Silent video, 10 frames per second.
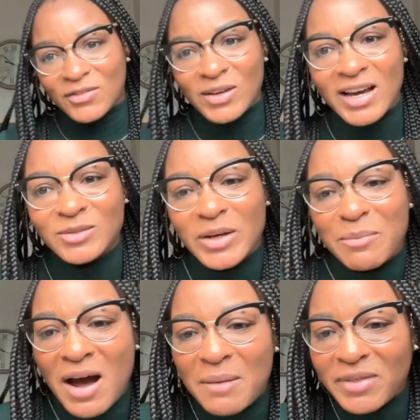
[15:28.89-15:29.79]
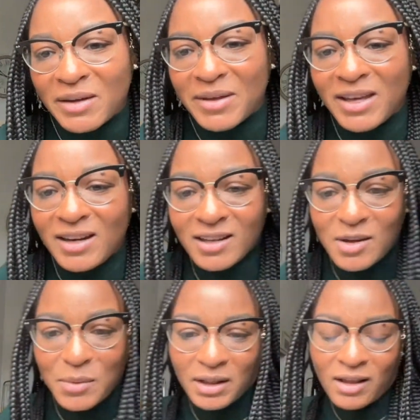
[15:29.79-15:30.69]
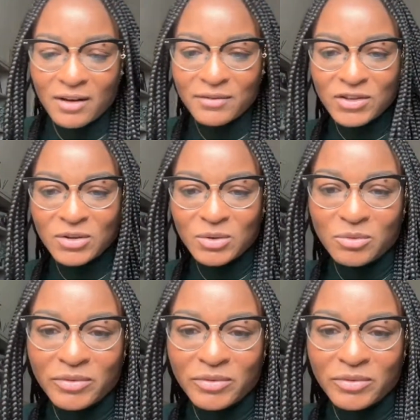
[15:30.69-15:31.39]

if you guys want to pop them in, because I would love to